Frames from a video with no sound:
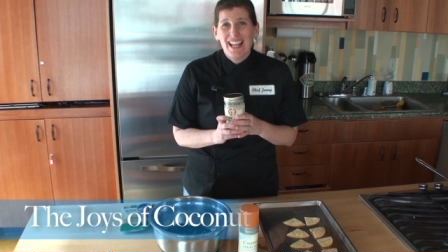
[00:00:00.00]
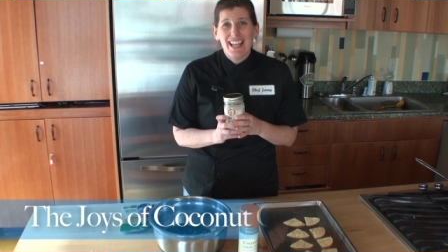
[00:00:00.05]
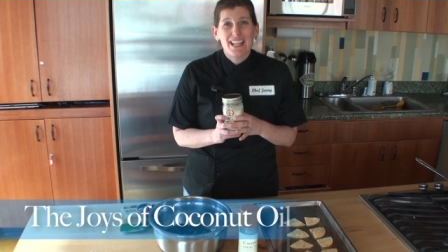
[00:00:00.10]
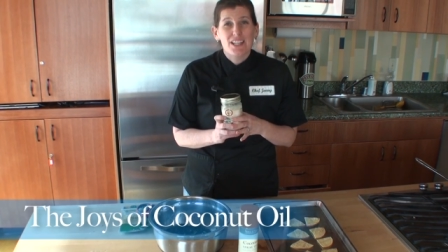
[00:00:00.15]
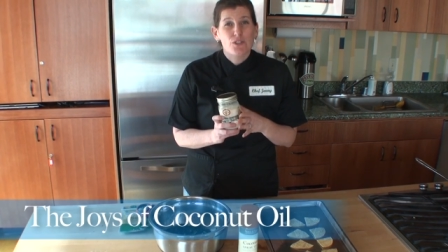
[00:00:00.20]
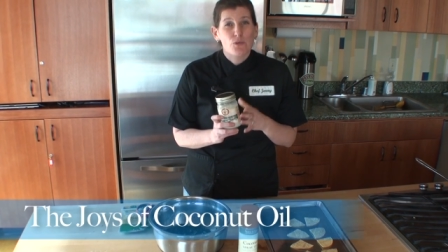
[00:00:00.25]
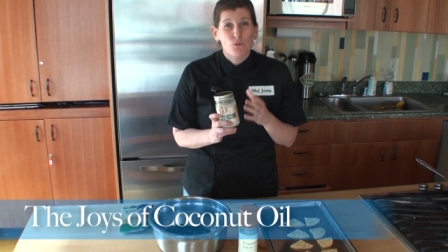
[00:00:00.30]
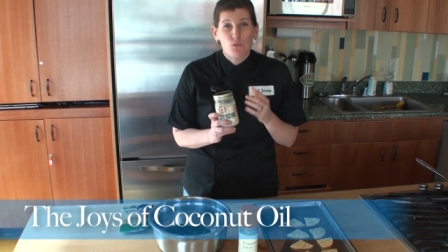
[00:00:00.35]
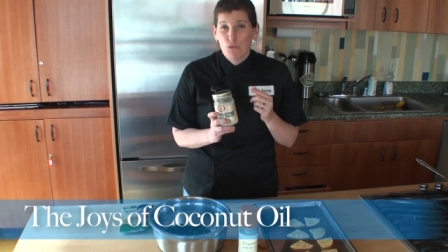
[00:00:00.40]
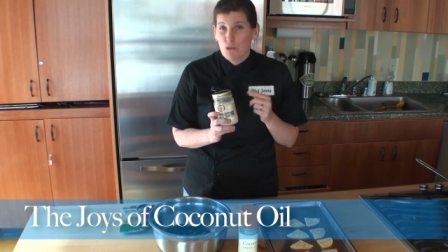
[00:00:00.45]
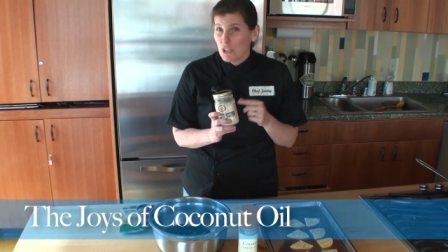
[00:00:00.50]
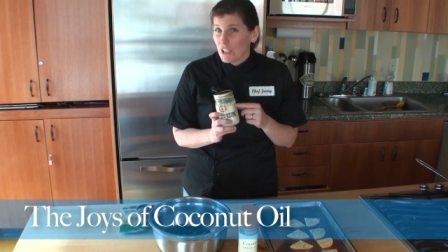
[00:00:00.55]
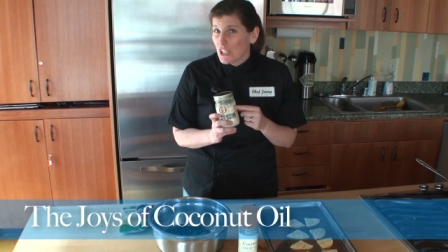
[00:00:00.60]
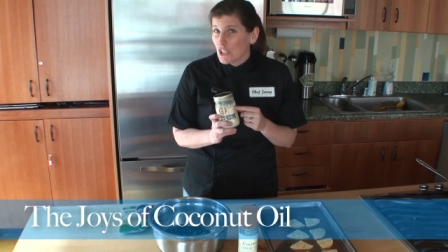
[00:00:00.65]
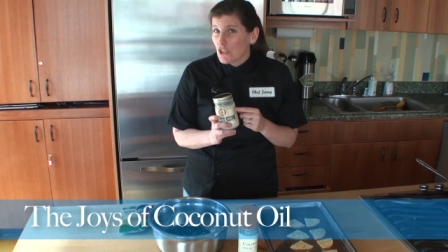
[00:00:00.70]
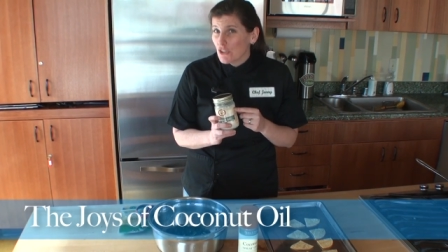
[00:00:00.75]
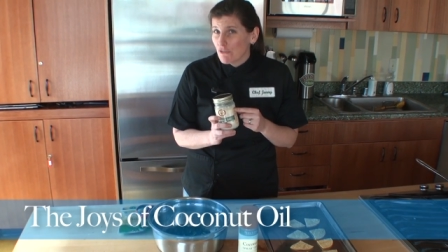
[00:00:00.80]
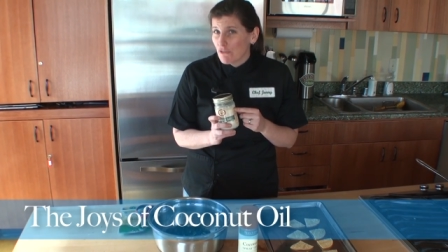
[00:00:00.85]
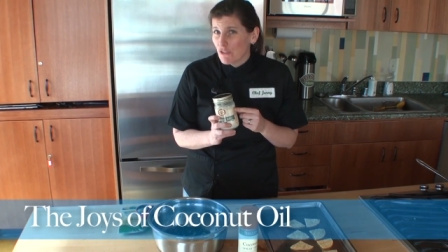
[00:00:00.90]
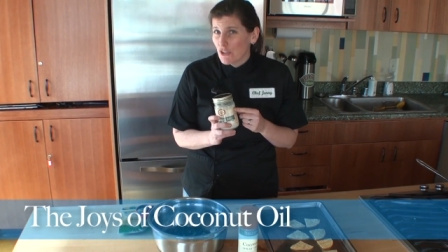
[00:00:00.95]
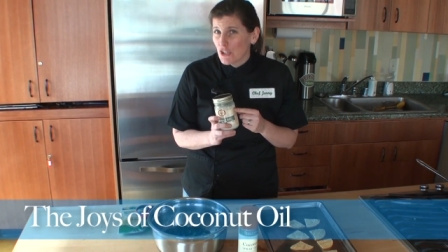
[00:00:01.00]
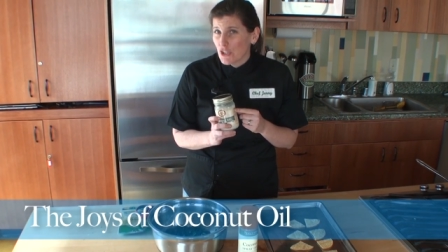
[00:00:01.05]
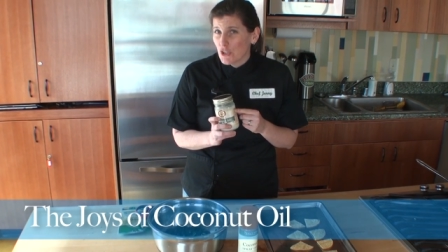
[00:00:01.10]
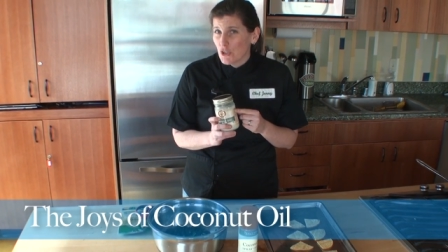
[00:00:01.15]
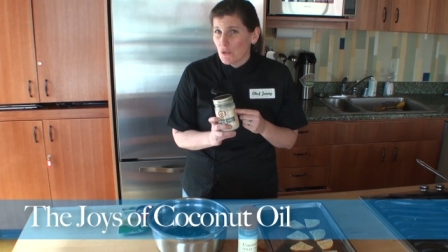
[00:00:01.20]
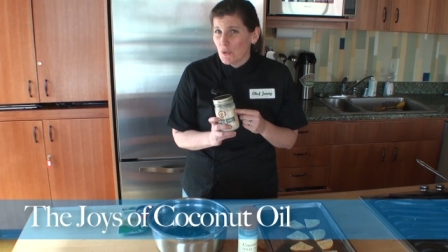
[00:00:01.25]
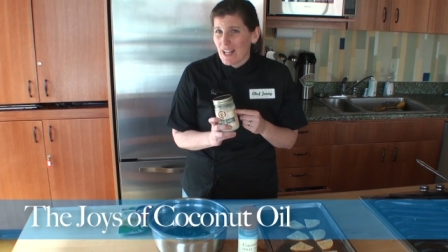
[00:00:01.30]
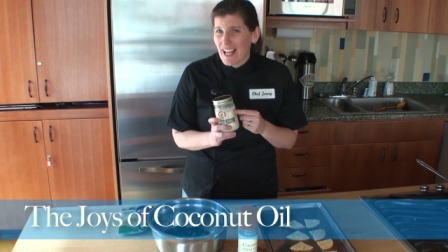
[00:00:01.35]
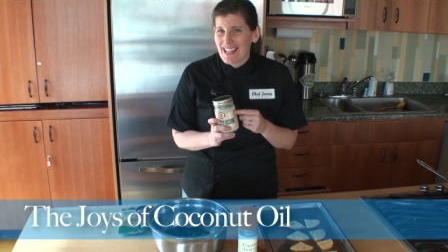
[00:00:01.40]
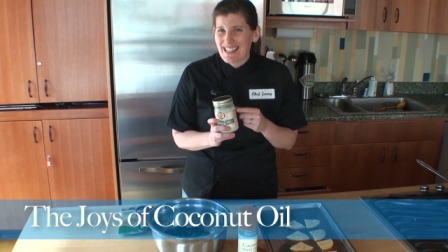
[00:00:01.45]
It's really good for
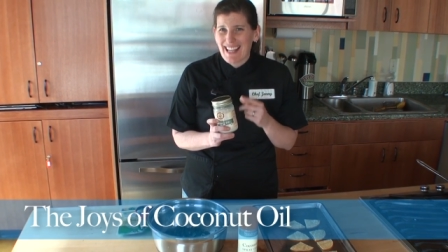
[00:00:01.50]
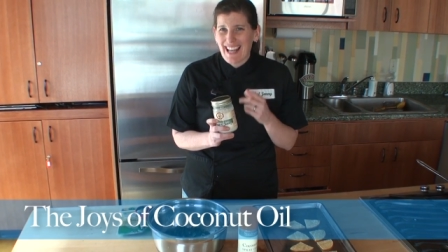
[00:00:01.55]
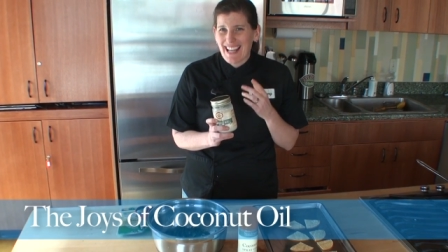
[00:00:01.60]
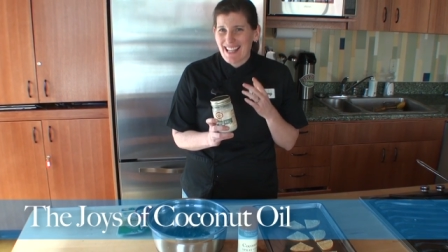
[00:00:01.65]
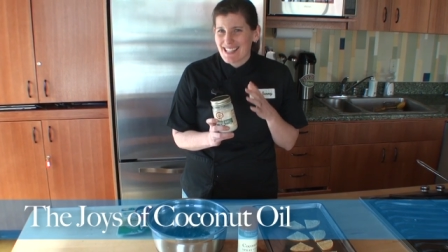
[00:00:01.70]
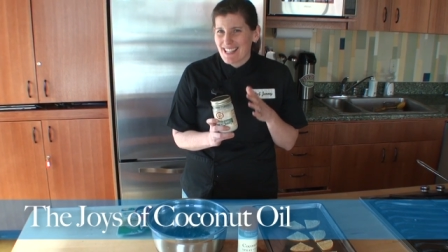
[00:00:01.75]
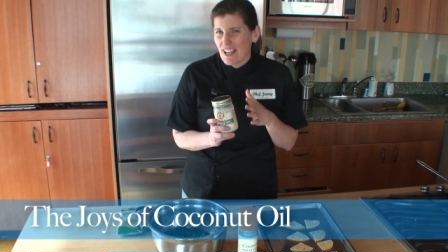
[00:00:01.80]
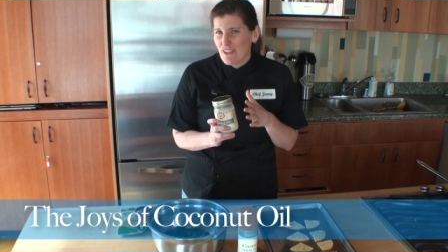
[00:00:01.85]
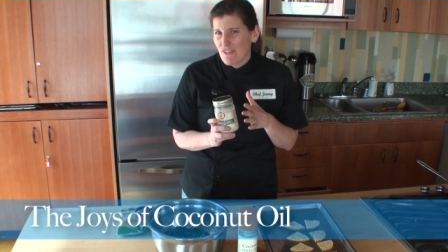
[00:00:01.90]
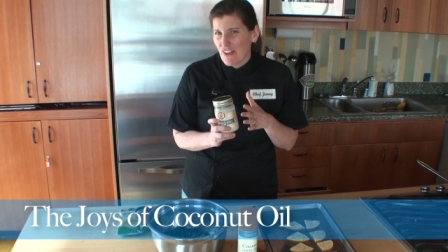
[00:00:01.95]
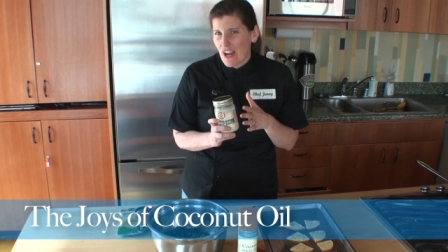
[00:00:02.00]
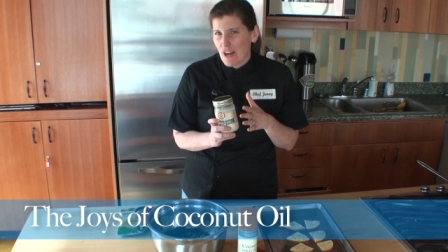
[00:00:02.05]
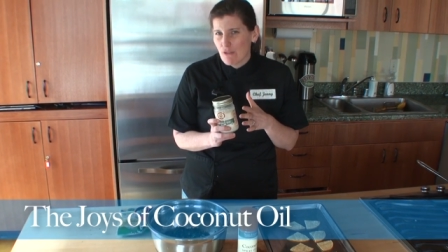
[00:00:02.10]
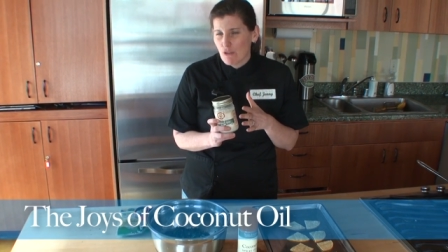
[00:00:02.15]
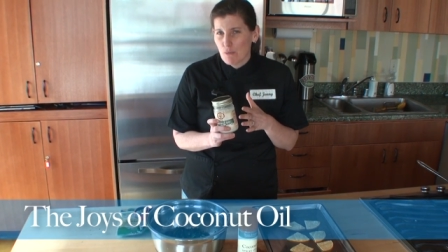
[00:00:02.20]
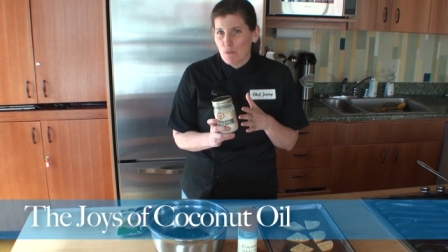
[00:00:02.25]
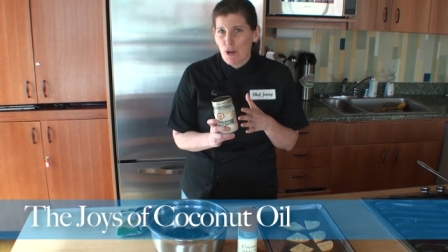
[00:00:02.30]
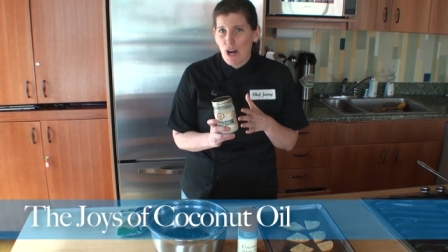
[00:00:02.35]
you. It has antiviral